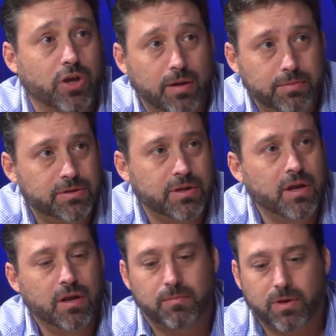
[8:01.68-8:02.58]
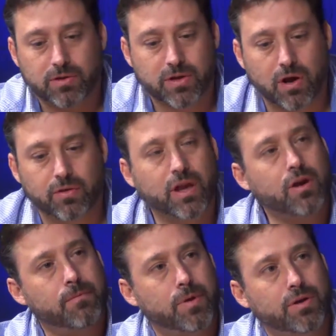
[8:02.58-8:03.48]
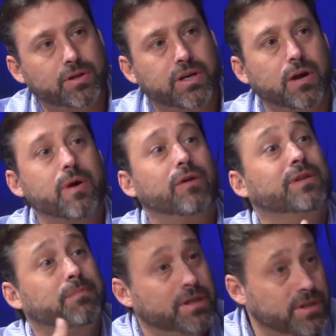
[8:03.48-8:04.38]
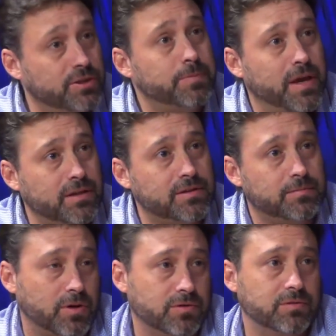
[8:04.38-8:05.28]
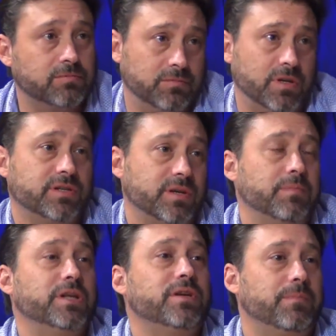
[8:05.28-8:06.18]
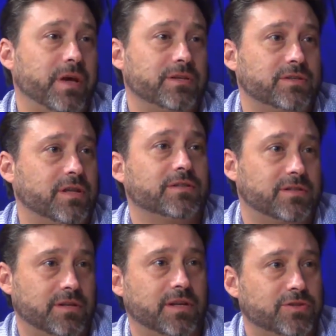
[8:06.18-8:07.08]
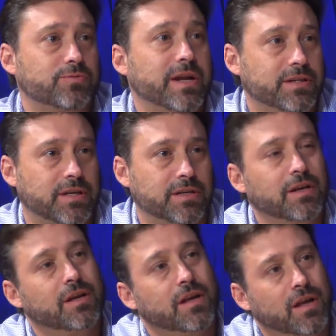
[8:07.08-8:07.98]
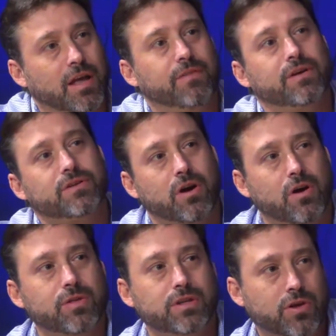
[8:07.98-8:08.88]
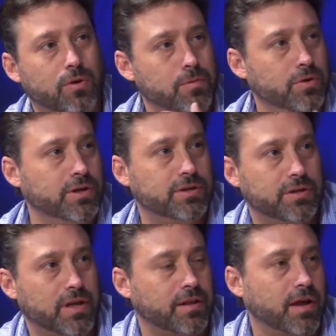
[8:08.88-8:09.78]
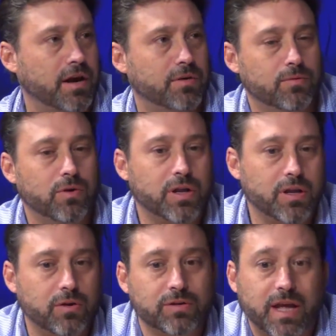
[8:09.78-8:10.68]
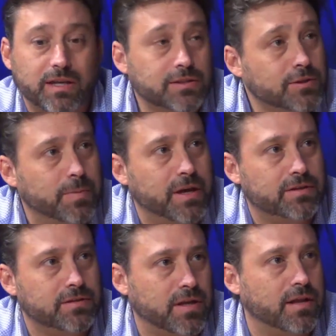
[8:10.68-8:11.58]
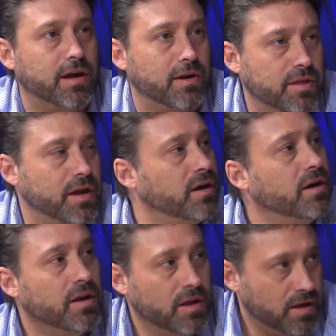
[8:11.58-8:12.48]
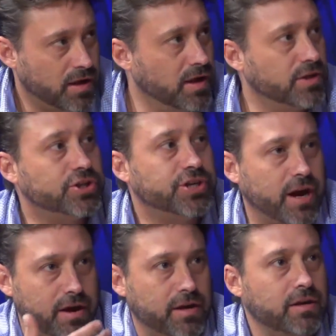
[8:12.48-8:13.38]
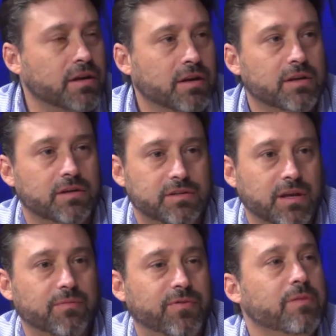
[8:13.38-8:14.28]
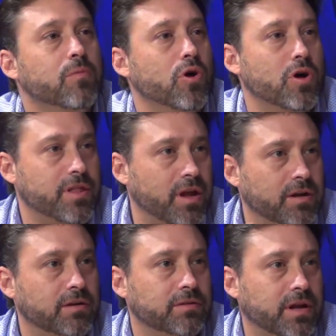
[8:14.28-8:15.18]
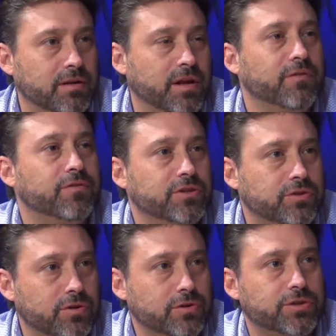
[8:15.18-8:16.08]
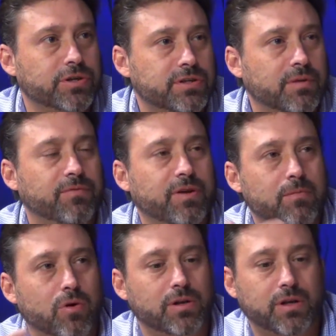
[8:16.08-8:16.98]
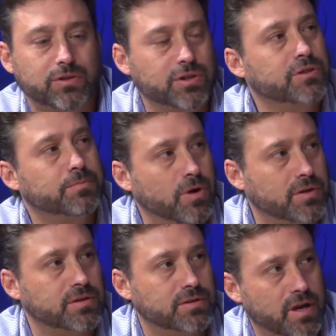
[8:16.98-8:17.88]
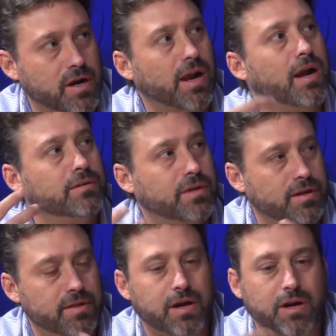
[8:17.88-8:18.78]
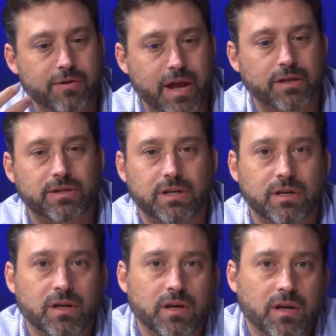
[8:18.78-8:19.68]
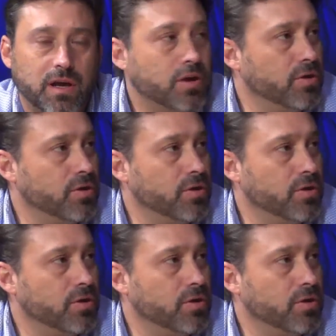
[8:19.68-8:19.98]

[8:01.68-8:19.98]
doubts because all the community around the meeting space, because there is a meeting space that's, that's rented, mm -hmm. and there's all this community that are working on desk space that are there uh, sharing something more than, than infrastructure, something more than just process. They are, they're, they're creating a